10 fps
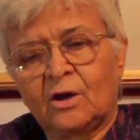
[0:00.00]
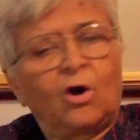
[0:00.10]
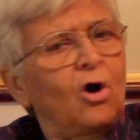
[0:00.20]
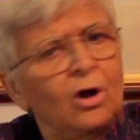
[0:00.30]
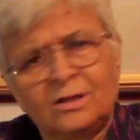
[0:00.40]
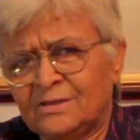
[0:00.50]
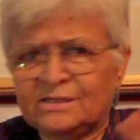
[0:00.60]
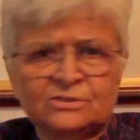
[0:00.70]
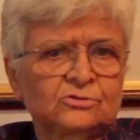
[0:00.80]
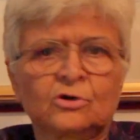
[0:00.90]
All
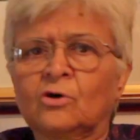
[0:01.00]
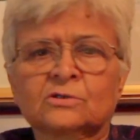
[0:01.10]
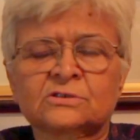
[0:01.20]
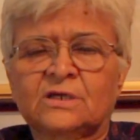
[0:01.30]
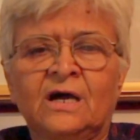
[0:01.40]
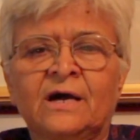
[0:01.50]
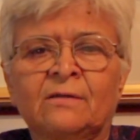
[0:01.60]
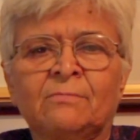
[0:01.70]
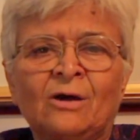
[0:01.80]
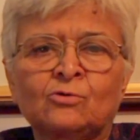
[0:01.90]
these songs are
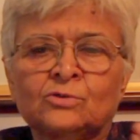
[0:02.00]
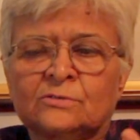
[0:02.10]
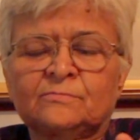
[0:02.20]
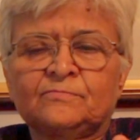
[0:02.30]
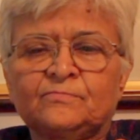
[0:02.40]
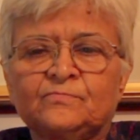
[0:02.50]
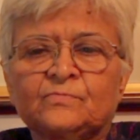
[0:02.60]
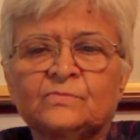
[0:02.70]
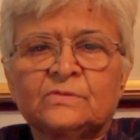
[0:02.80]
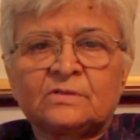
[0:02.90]
about
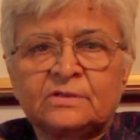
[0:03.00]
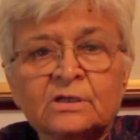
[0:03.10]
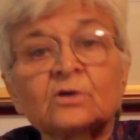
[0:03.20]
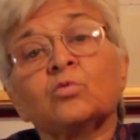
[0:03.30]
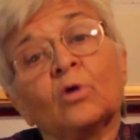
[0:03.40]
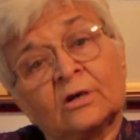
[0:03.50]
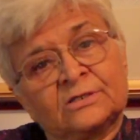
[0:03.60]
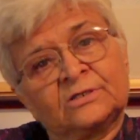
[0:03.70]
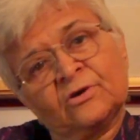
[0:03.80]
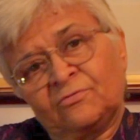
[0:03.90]

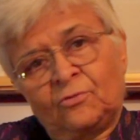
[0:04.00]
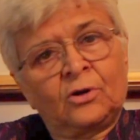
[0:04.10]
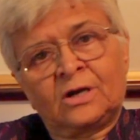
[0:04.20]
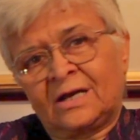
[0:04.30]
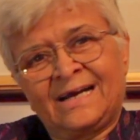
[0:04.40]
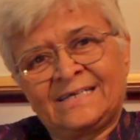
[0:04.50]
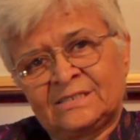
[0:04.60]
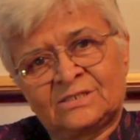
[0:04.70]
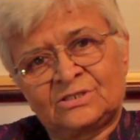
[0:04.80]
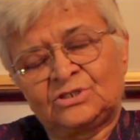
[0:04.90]
equality of all
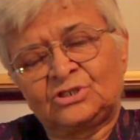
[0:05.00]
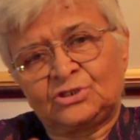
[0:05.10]
kinds: